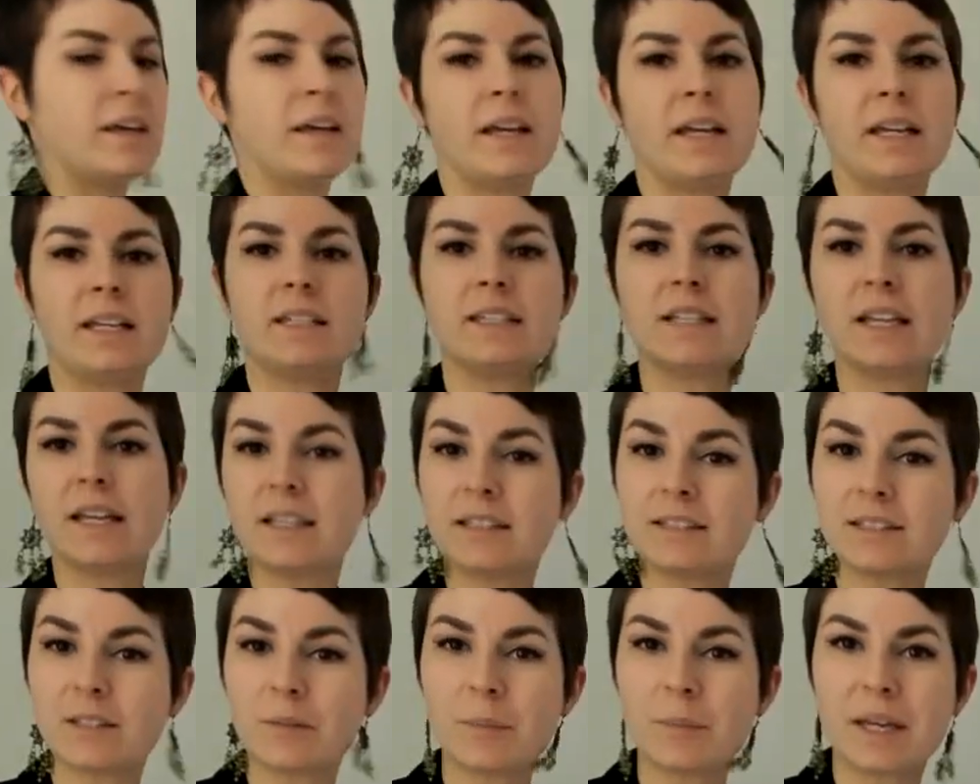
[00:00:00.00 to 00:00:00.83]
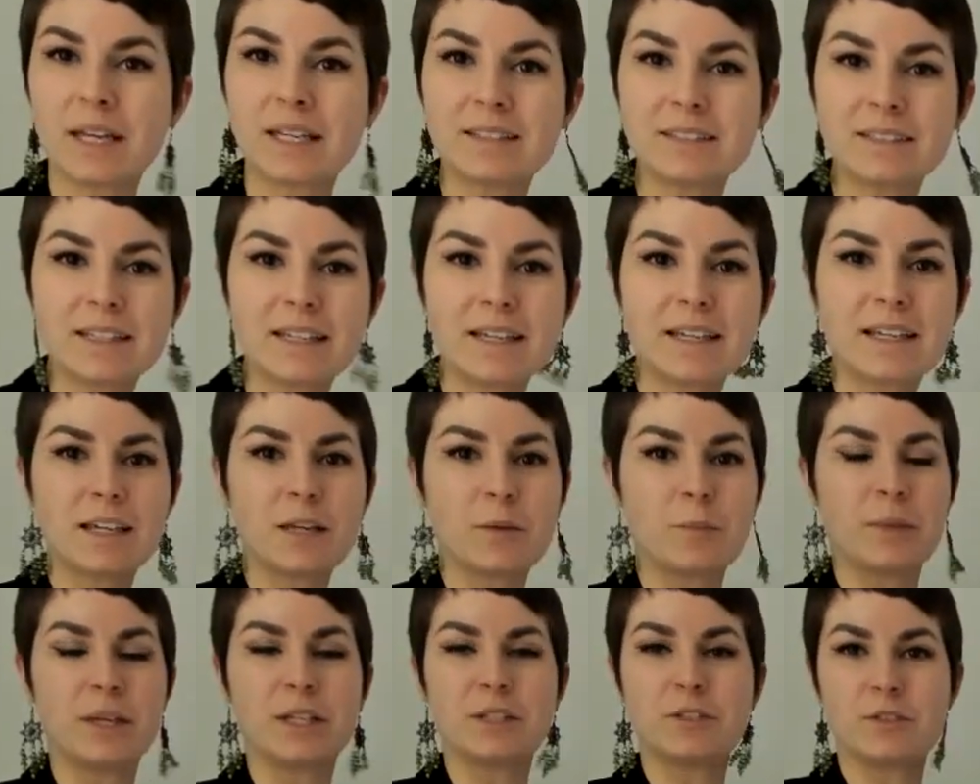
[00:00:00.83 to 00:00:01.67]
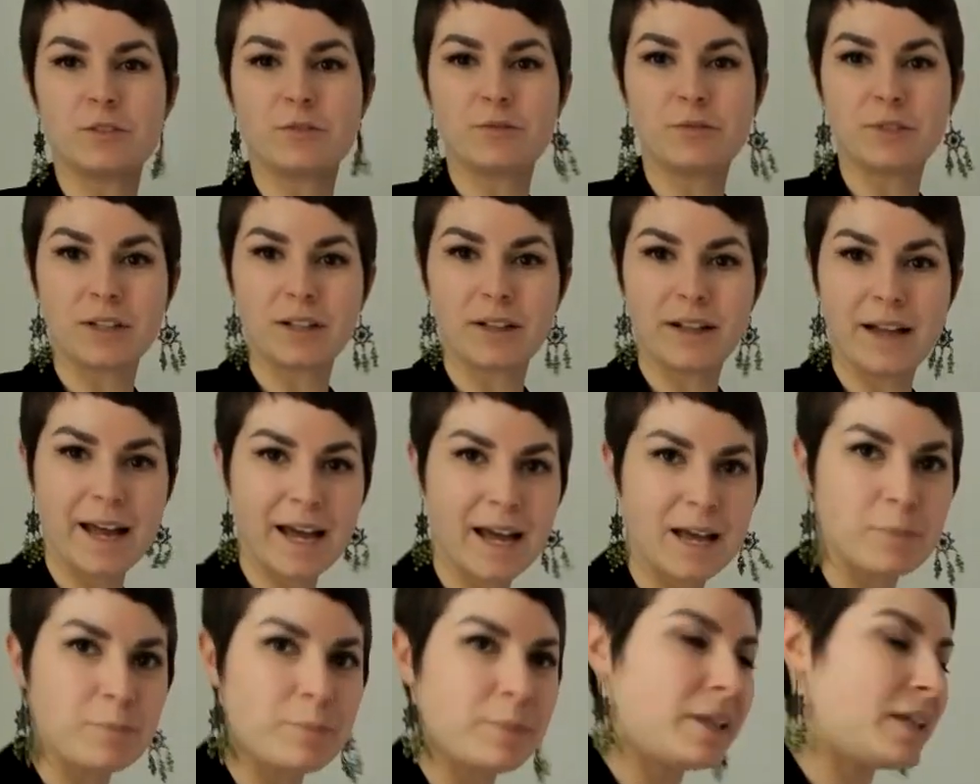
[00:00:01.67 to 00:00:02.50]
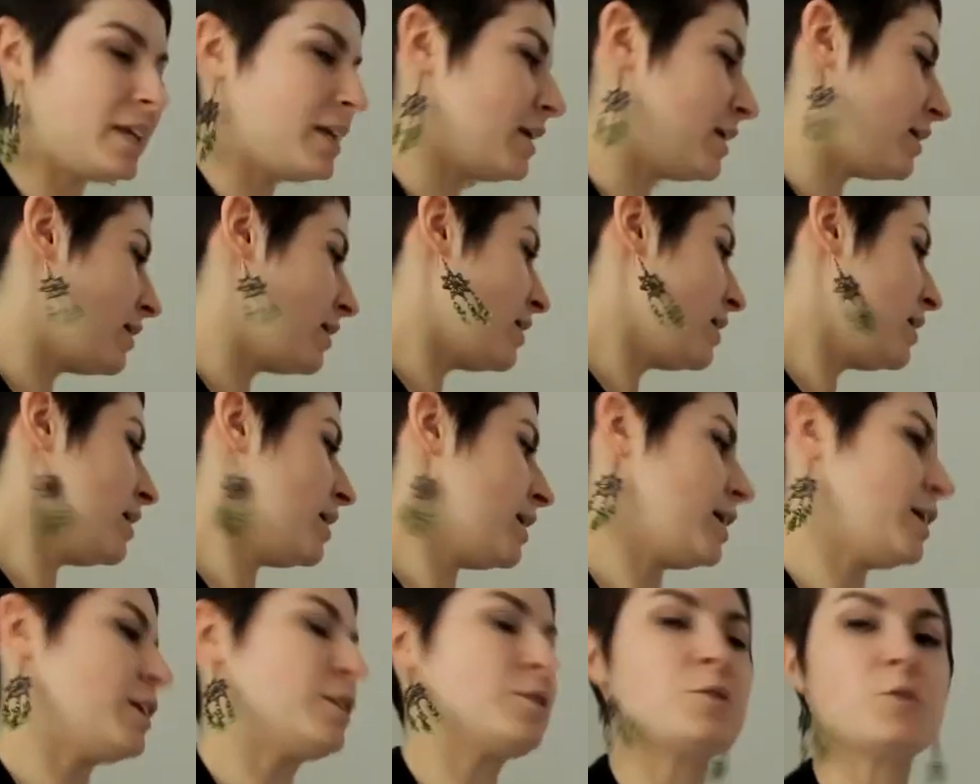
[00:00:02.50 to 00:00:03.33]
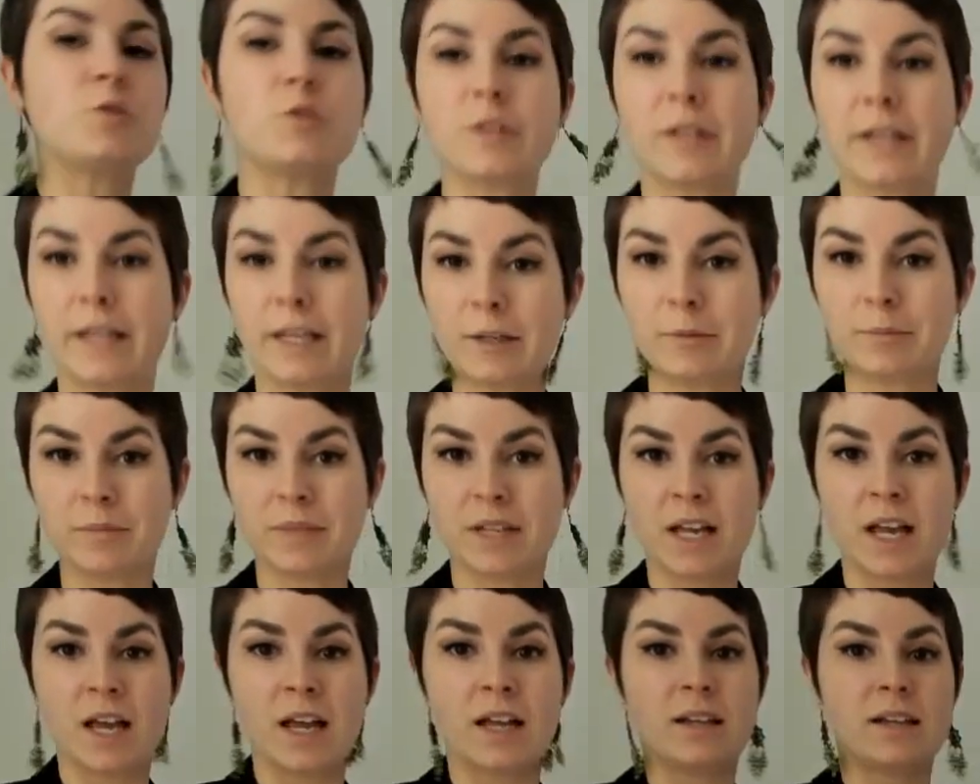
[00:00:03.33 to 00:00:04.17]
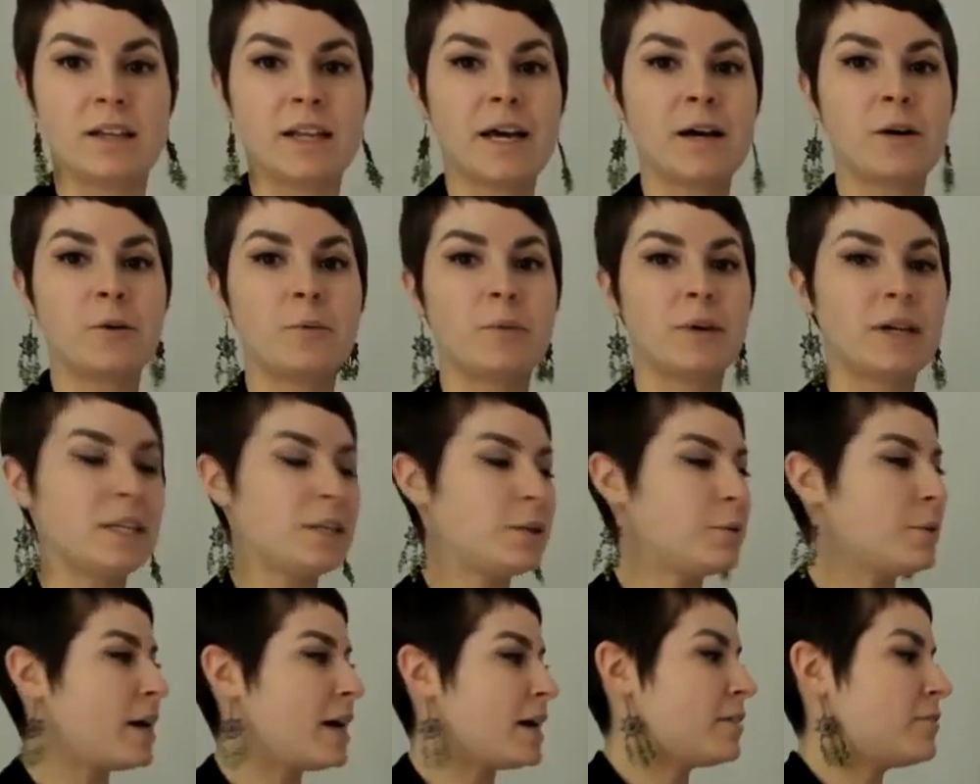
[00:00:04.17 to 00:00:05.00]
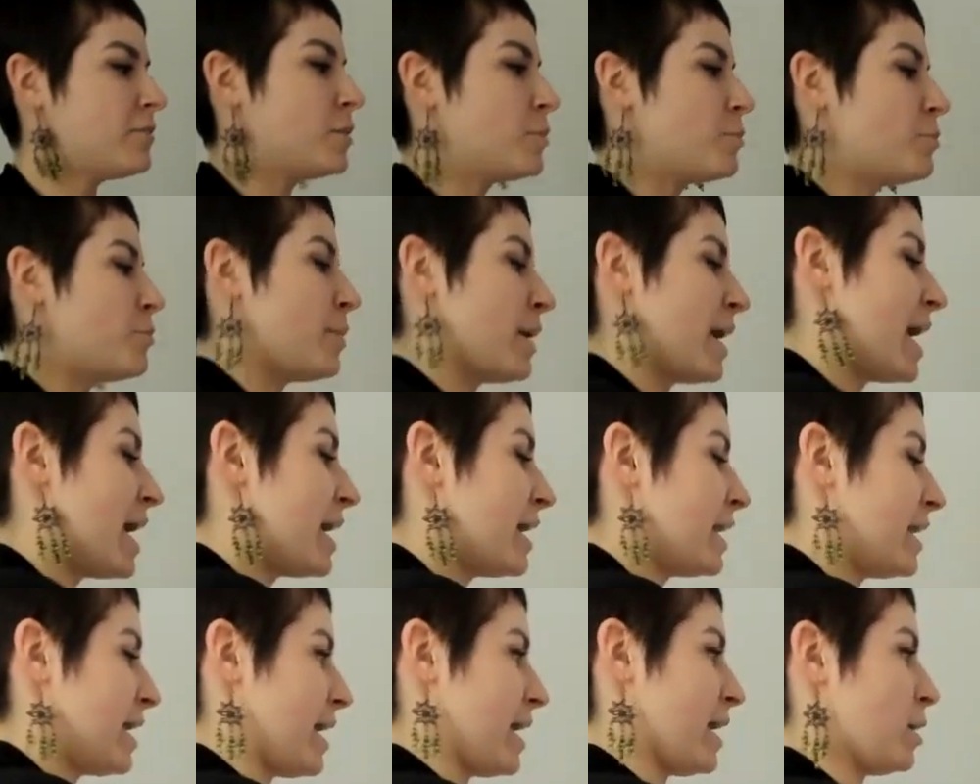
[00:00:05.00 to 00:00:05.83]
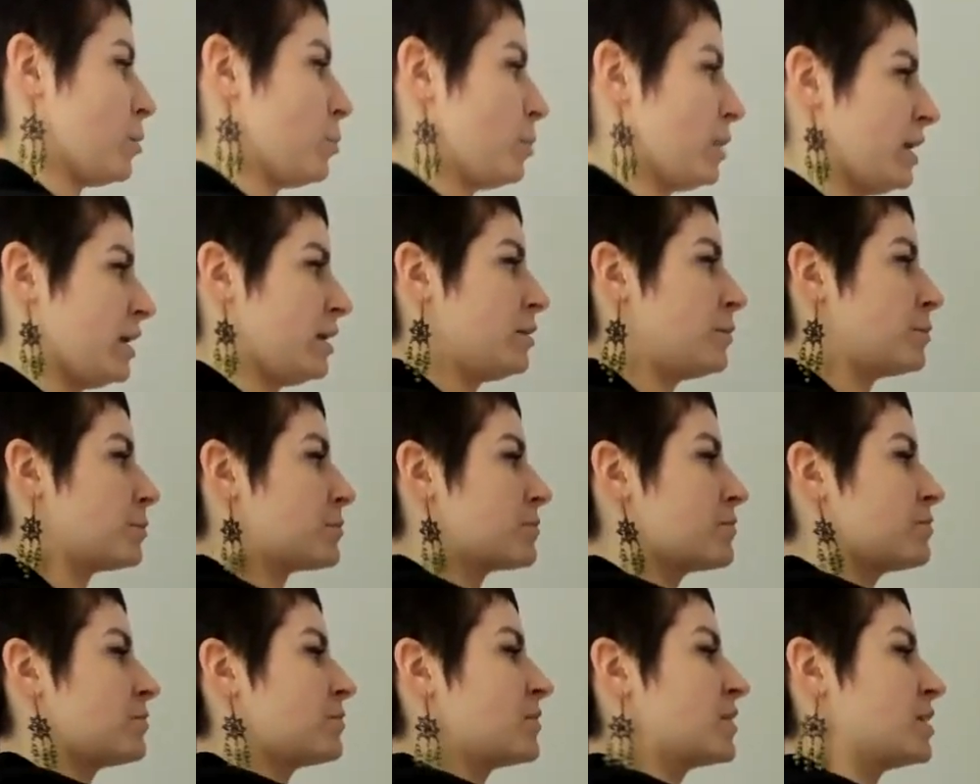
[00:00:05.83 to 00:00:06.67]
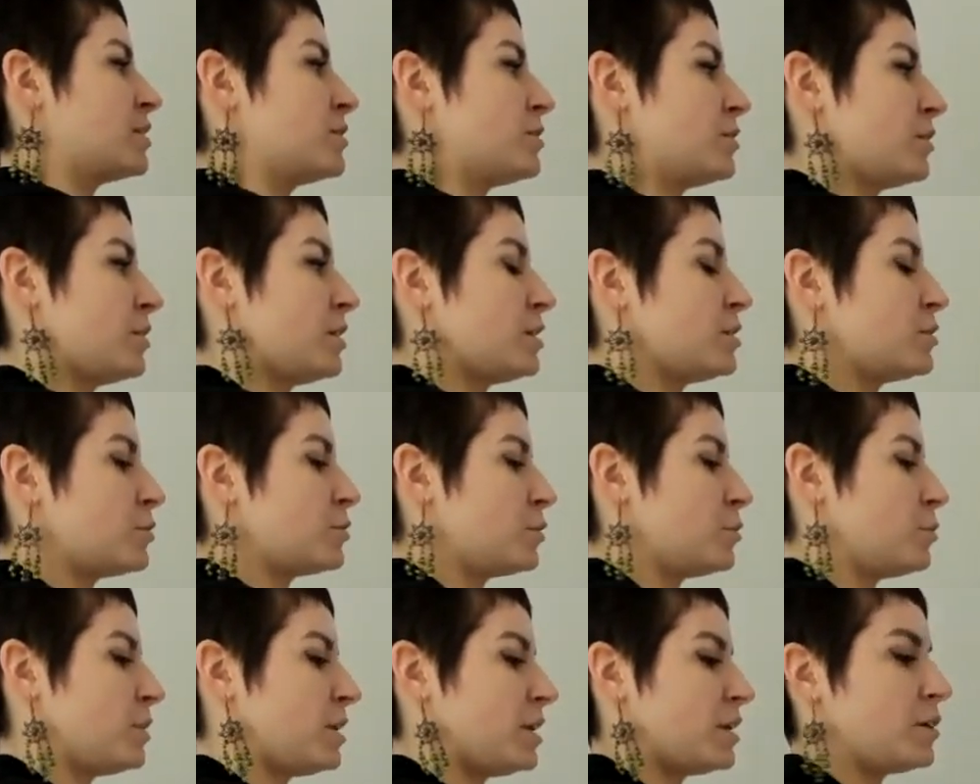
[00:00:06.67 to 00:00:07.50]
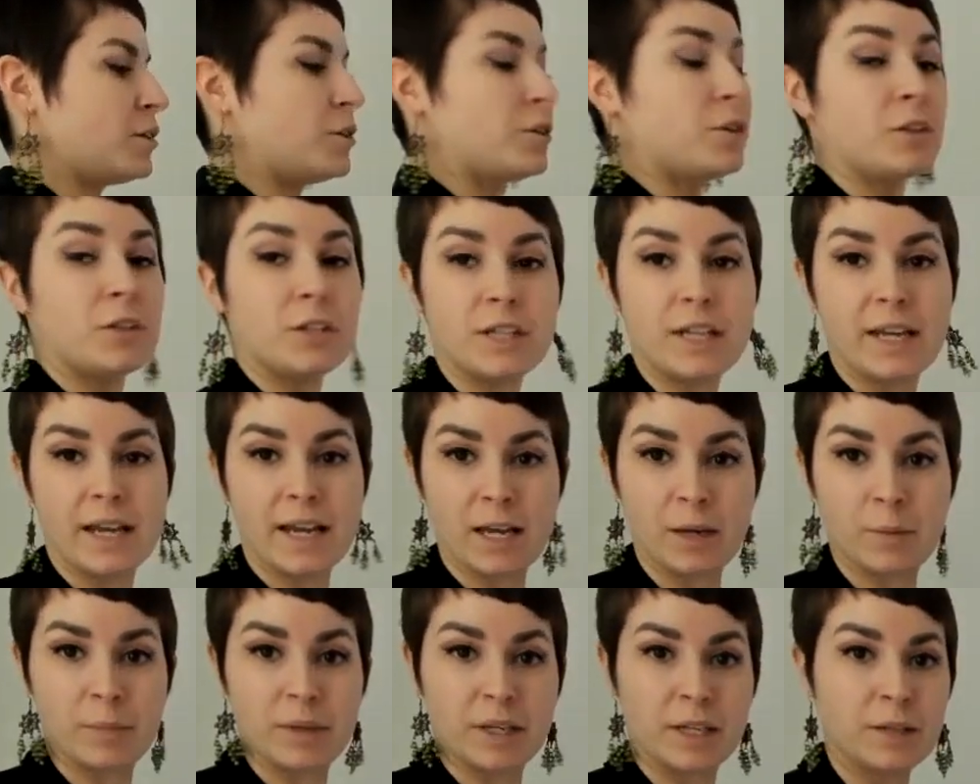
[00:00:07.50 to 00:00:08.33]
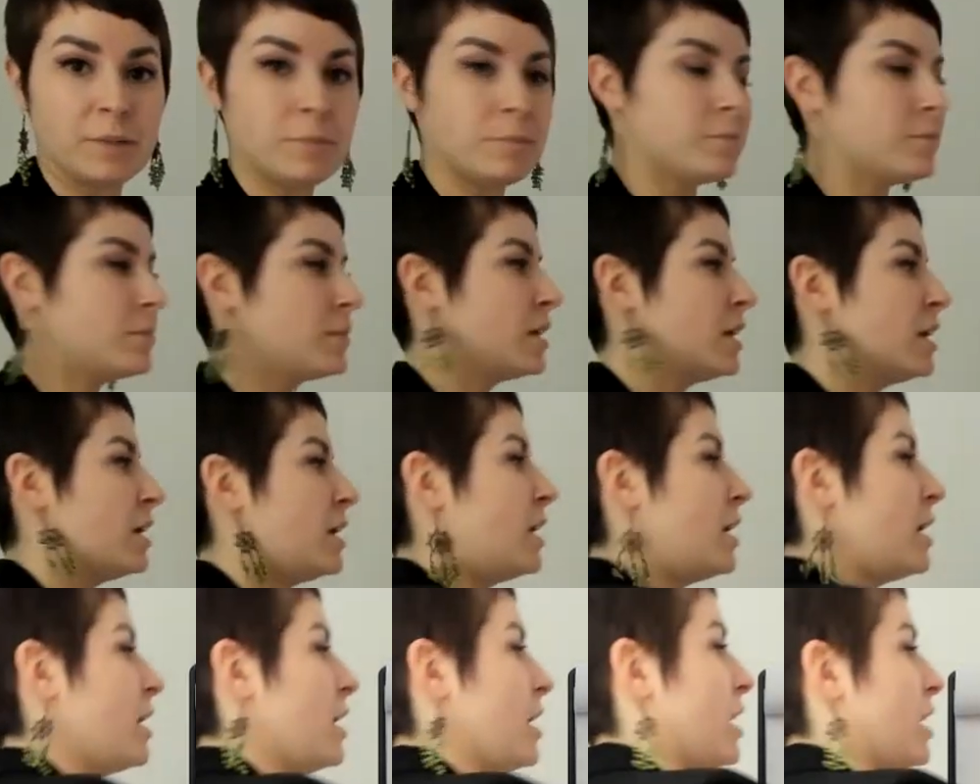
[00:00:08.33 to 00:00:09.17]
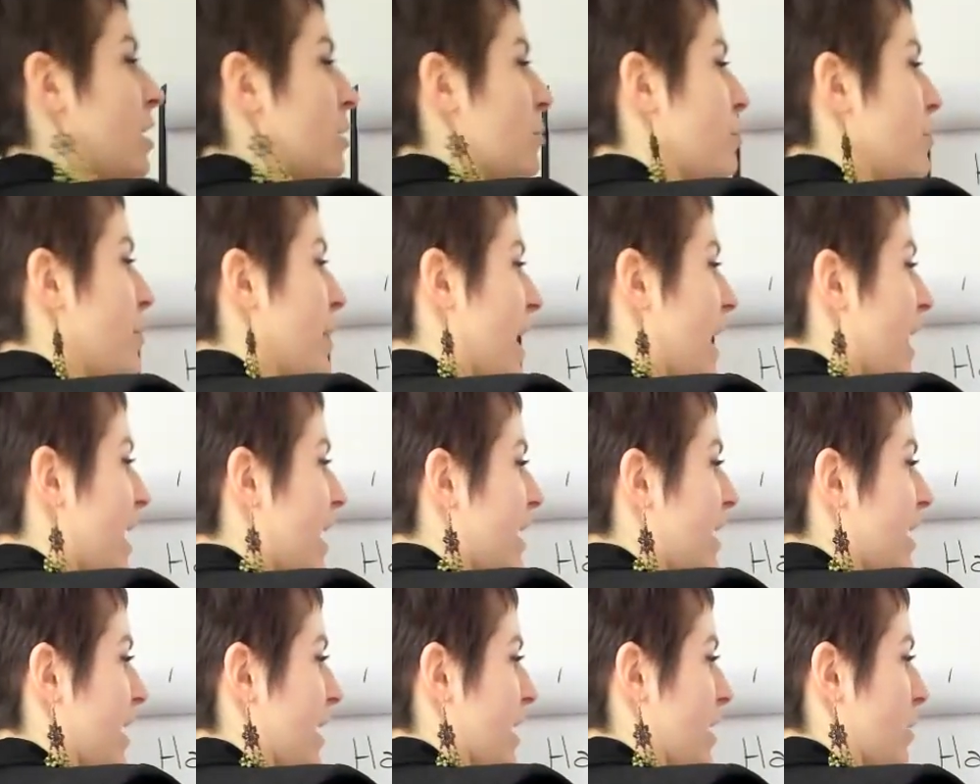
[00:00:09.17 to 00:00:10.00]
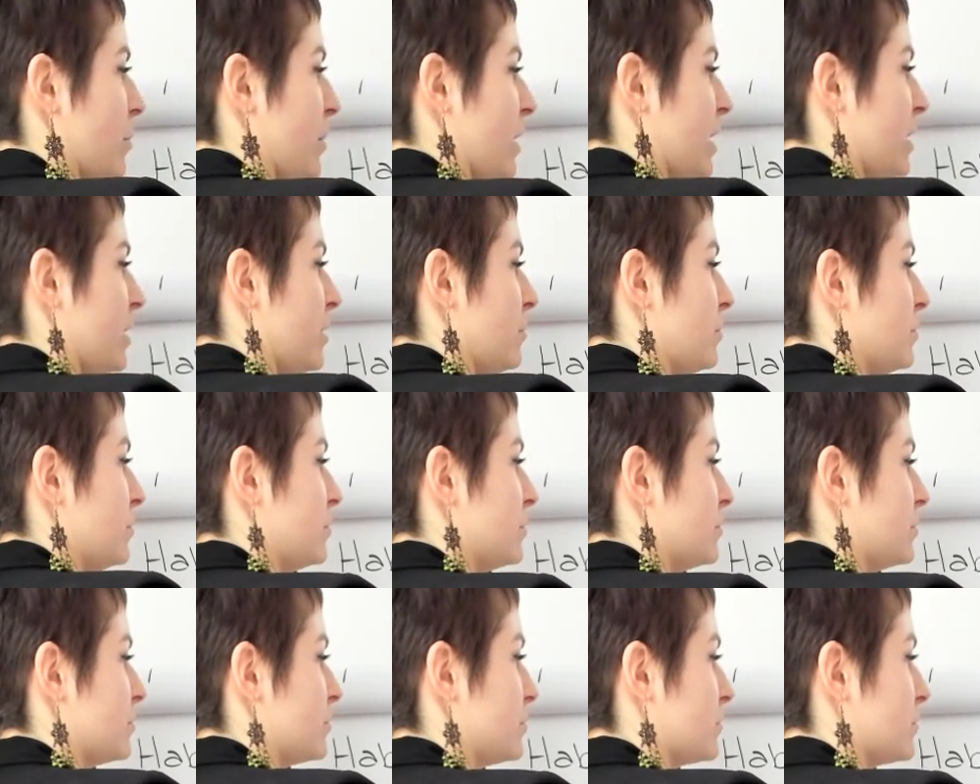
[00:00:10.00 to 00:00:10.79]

It tastes amazing, it makes you feel happy, it's great. Now, when you have a bad habit, so this would be a good habit, a bad habit